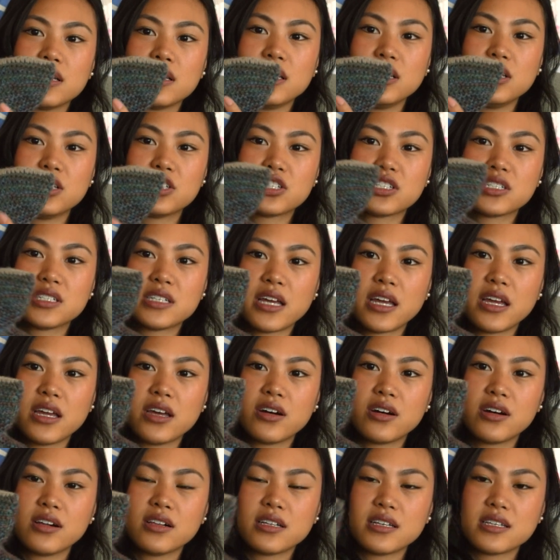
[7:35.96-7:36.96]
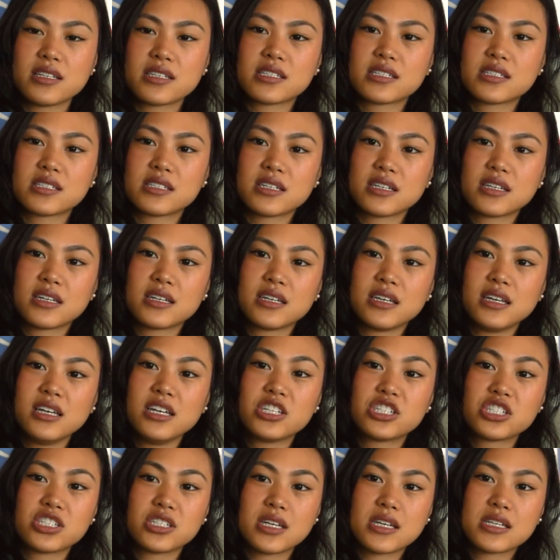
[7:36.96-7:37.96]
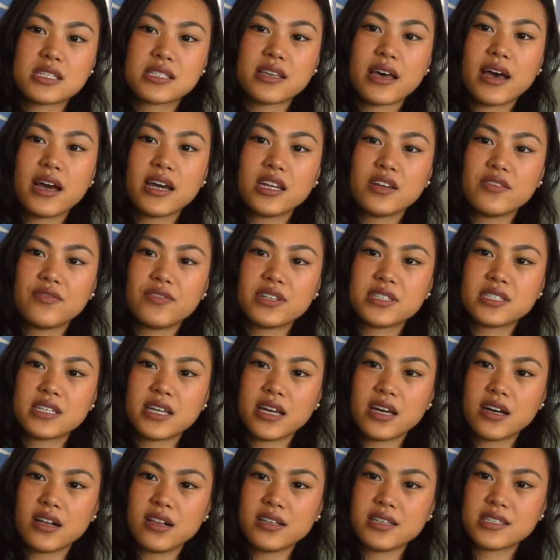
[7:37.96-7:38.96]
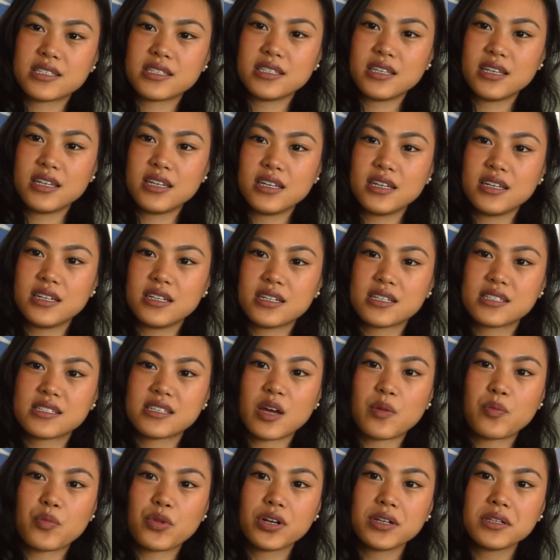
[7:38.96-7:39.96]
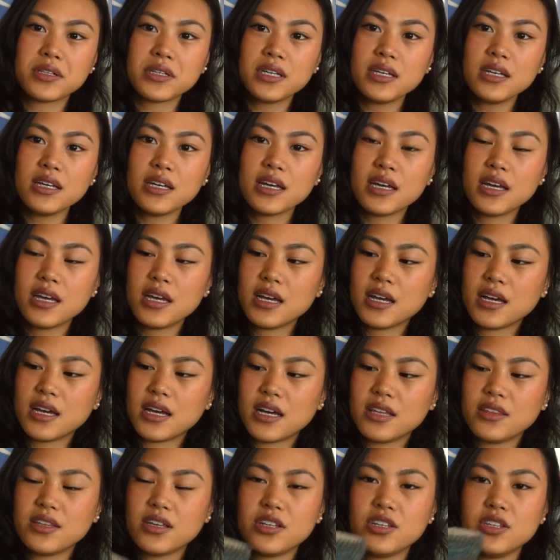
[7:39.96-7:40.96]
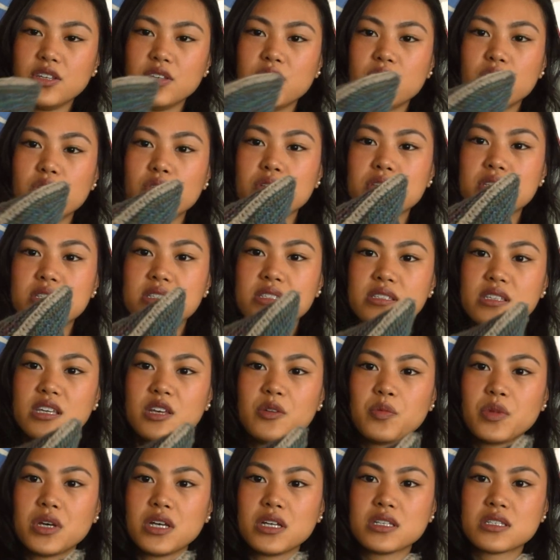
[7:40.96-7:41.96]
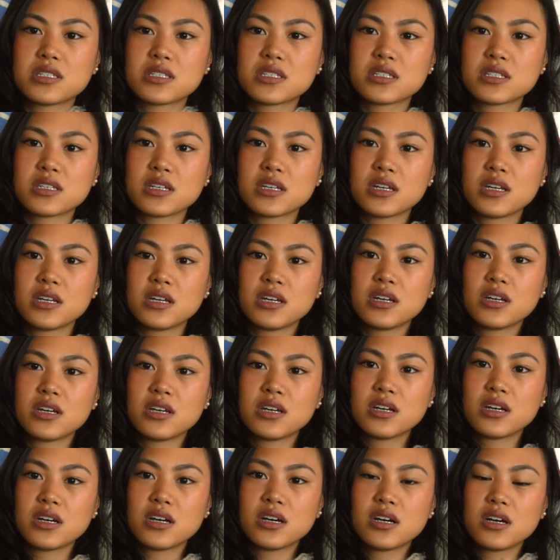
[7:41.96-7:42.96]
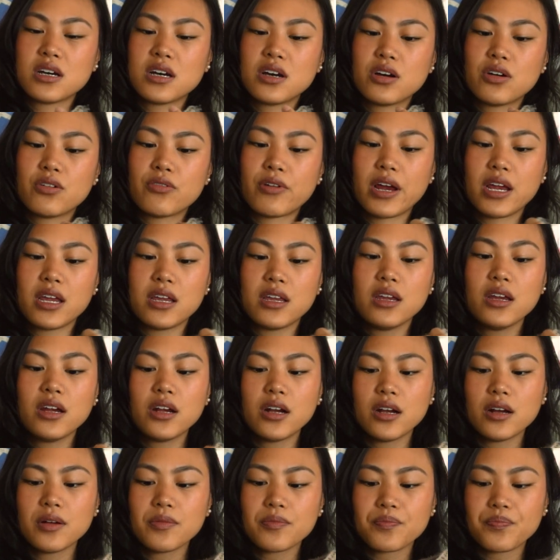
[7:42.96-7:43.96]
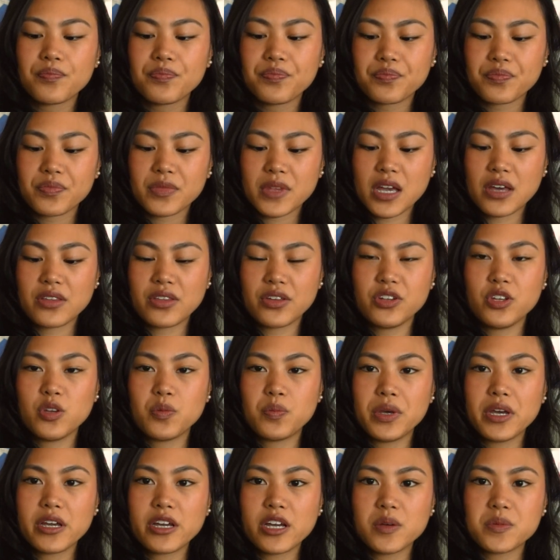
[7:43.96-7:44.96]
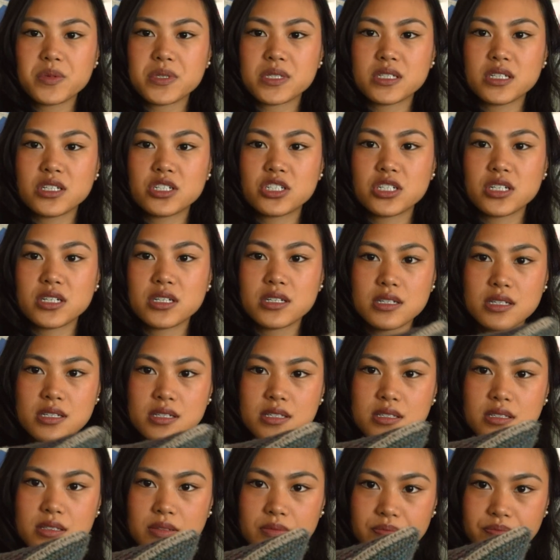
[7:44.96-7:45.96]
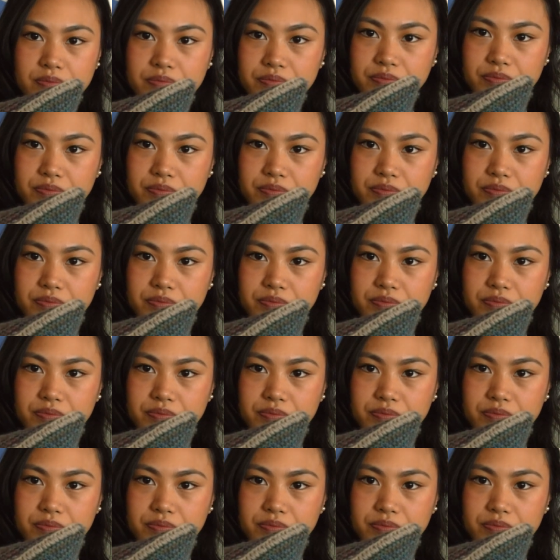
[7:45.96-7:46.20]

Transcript: each side of the tail is knitted separately, and then you seam it right here, and then you pick up stitches